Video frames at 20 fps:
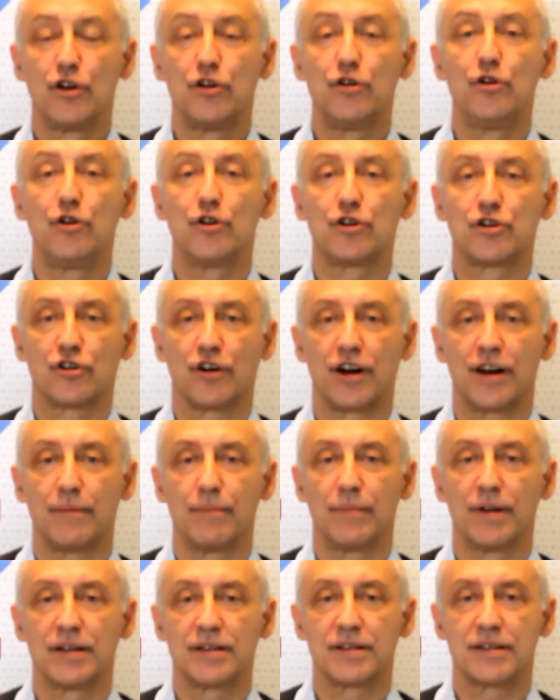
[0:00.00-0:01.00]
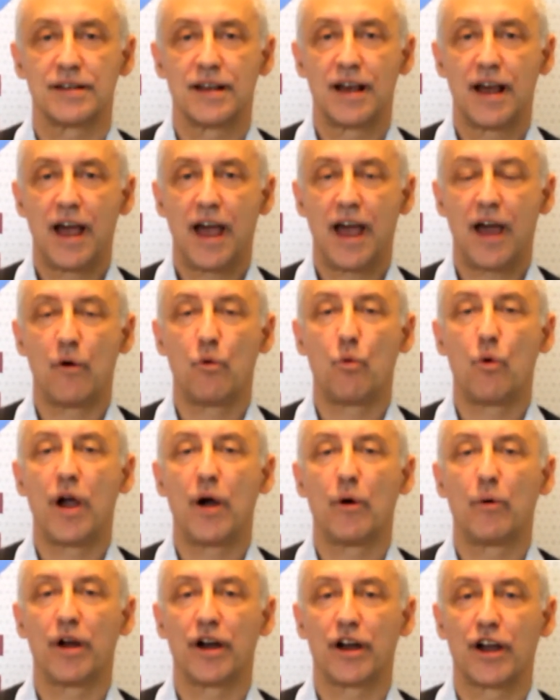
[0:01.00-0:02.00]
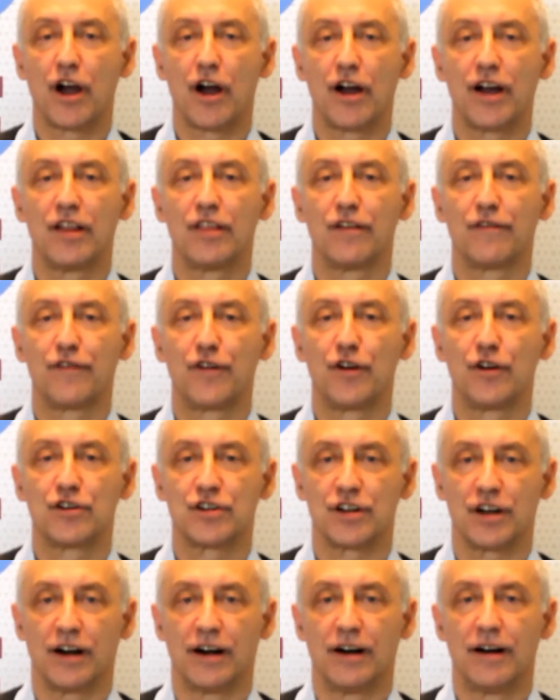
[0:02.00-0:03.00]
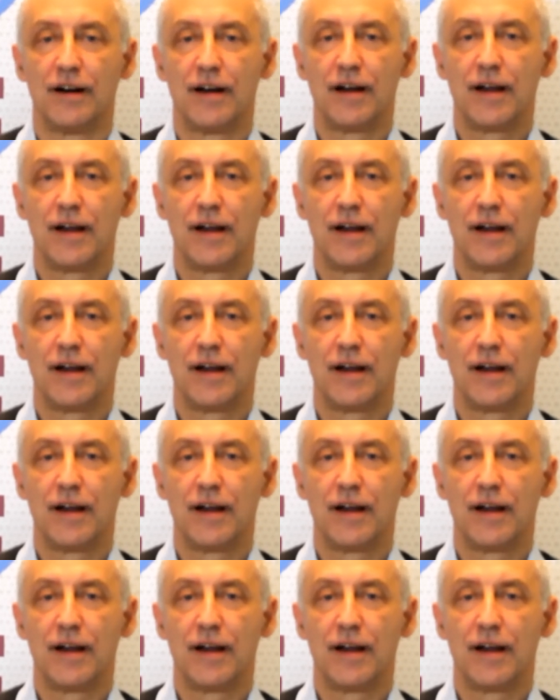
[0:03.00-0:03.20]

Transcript: new treatments, and where we are going in the future.